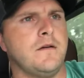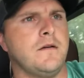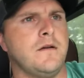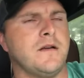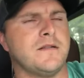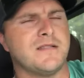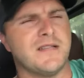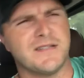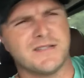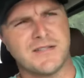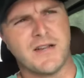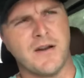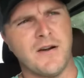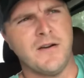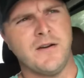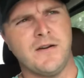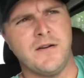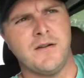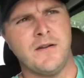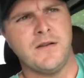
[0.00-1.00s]
I said,
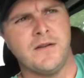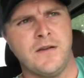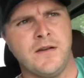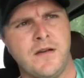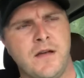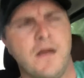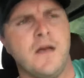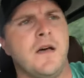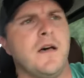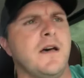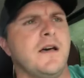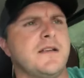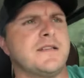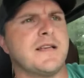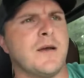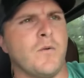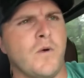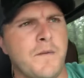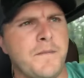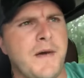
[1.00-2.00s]
sir? He
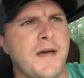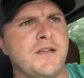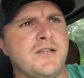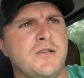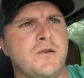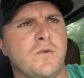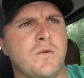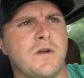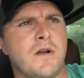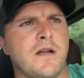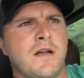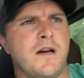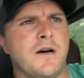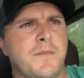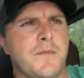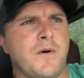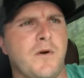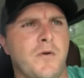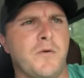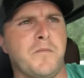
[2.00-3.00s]
said, what made you want to
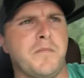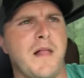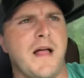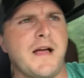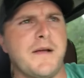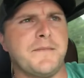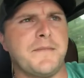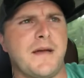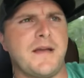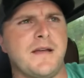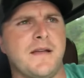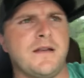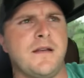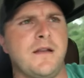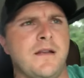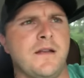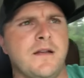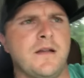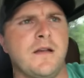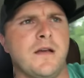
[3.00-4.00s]
help an old black
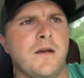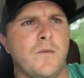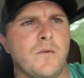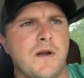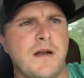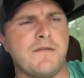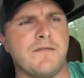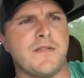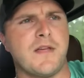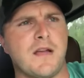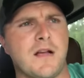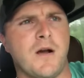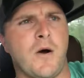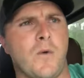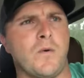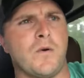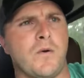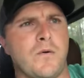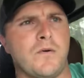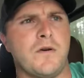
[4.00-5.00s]
man with everything
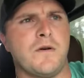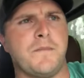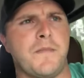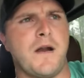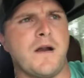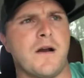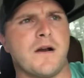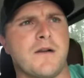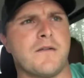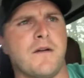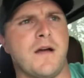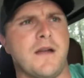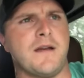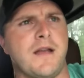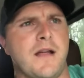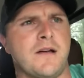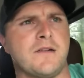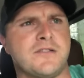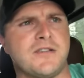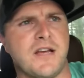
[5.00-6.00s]
going on in America right
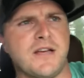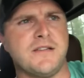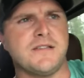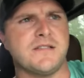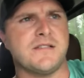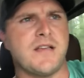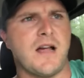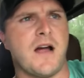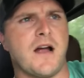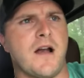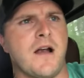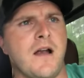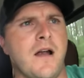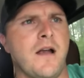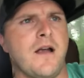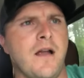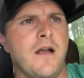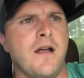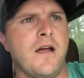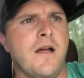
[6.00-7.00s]
now change his tire?
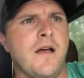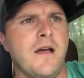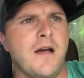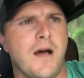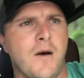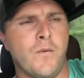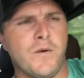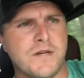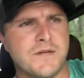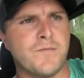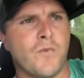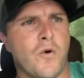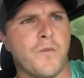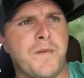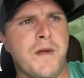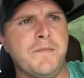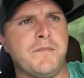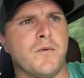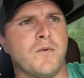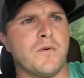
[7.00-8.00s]
I wish more
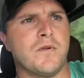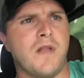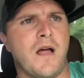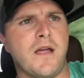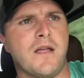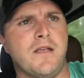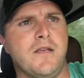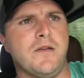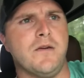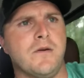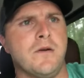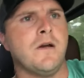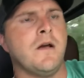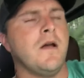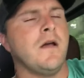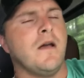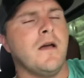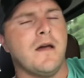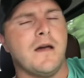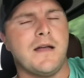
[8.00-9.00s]
people were like you.
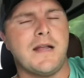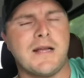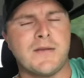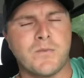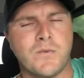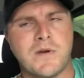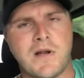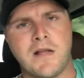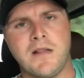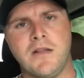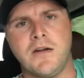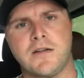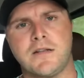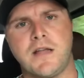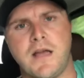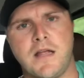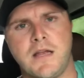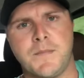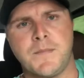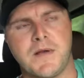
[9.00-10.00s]
And that's when I
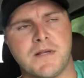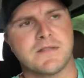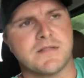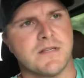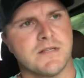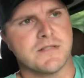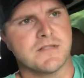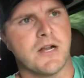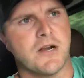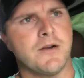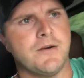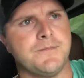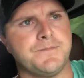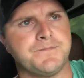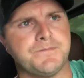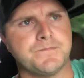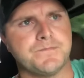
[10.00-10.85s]
looked at him. I said, sir,